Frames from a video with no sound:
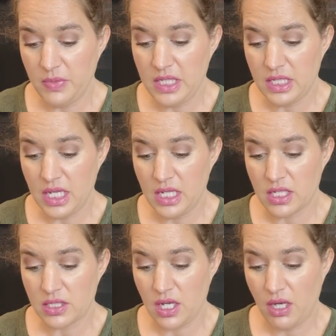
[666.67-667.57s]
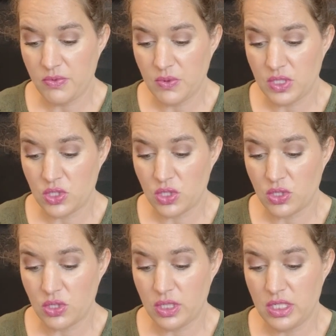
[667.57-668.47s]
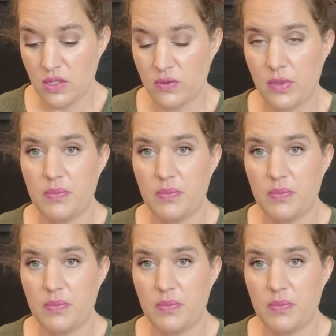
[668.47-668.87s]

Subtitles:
Bean Cake, topped with sugar cookie dough and whipped